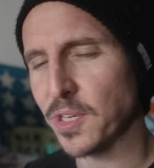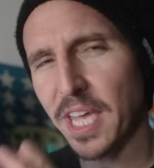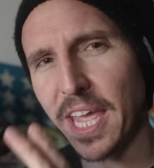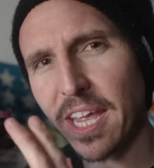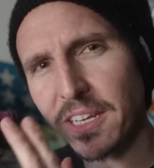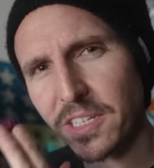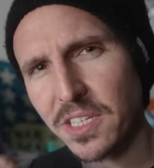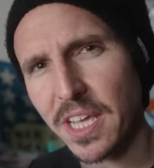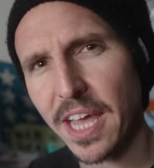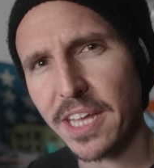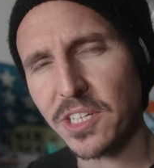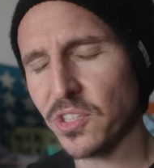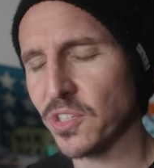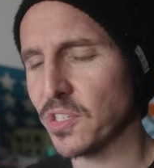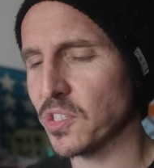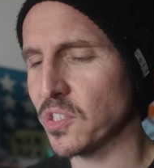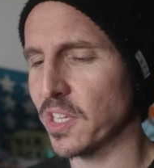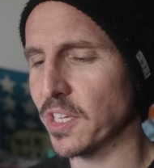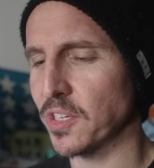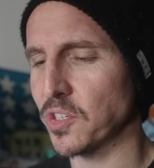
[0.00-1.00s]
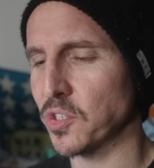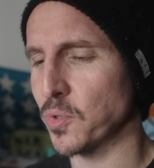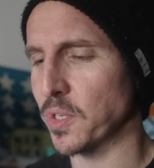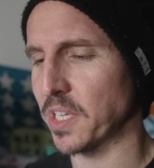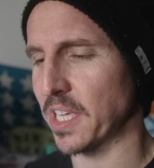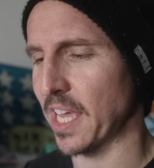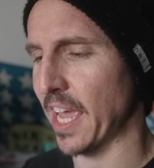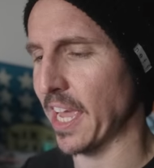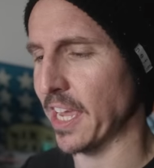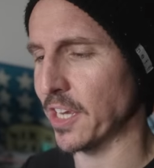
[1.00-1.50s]
can't attach this thing to a
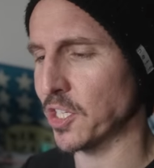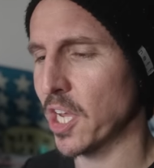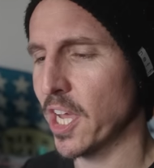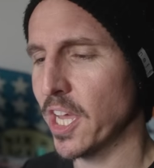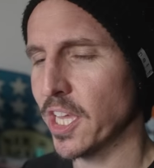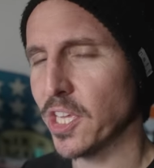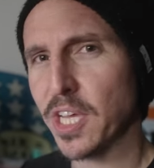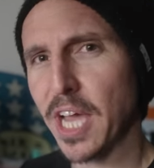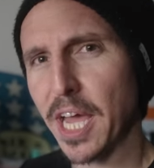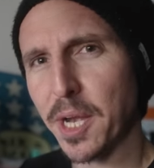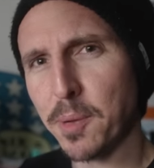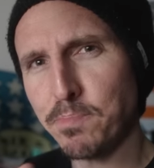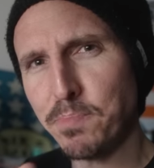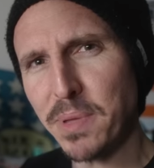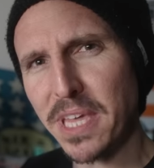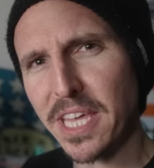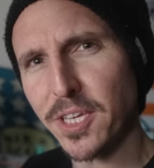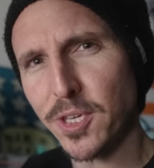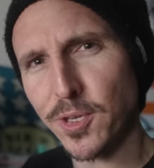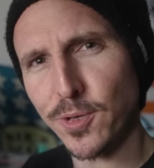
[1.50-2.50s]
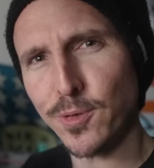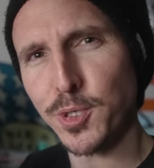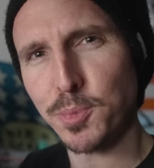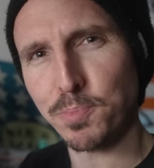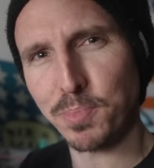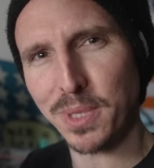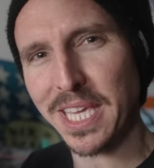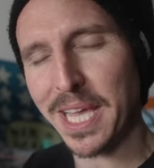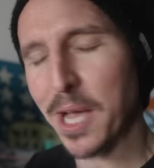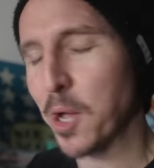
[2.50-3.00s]
cage. You got a big, huge
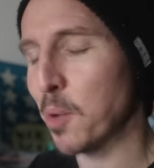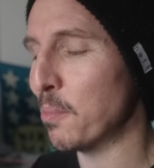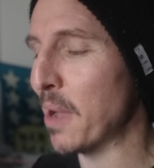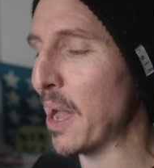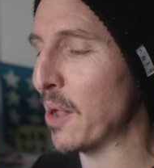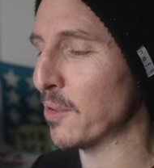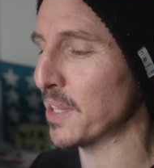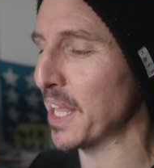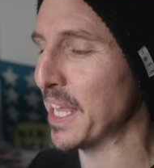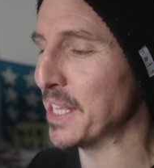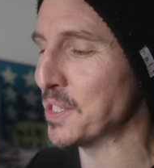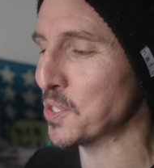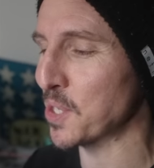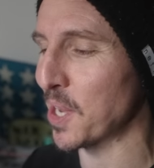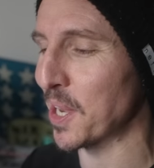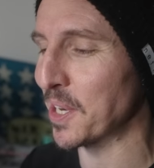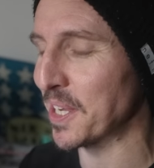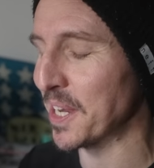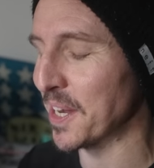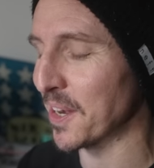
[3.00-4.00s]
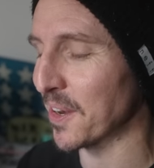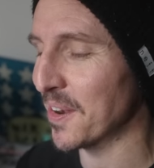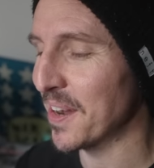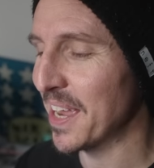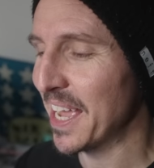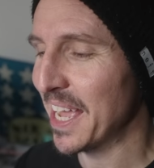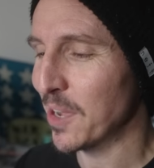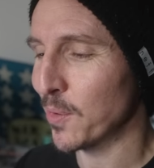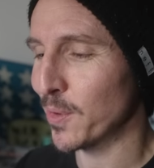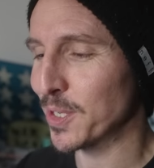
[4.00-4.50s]
PL mount lens on here,
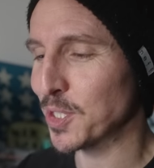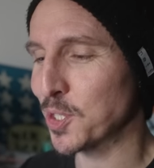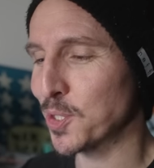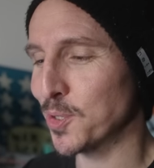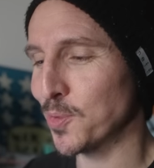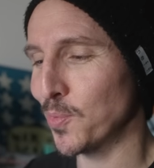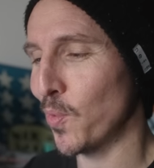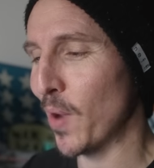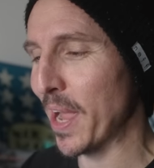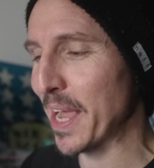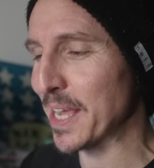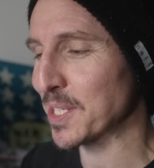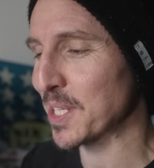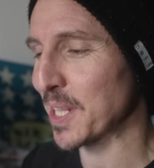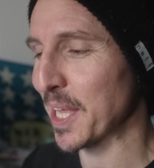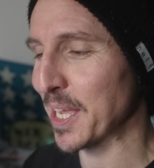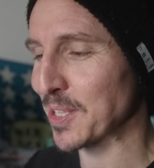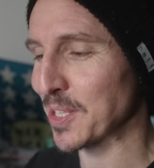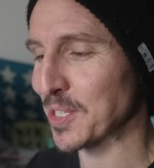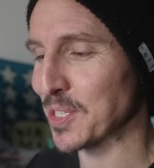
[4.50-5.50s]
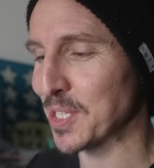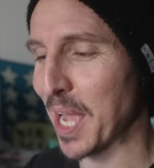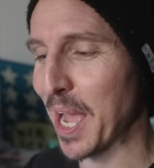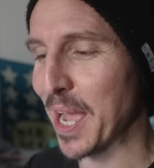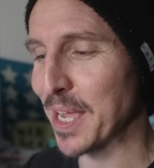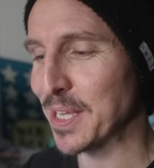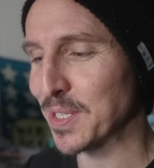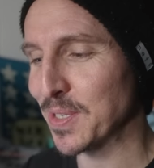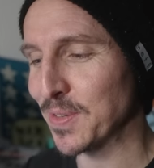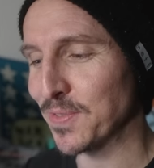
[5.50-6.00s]
which weighs like the
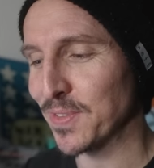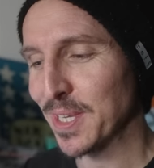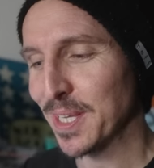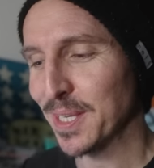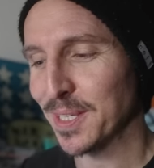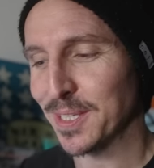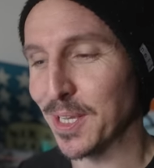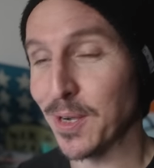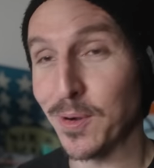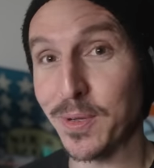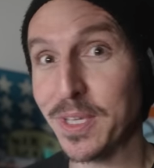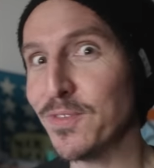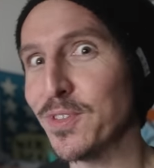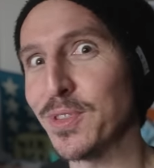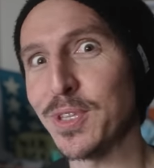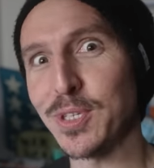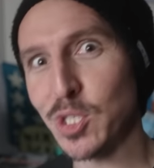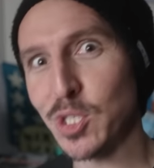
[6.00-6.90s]
size of, you know, even the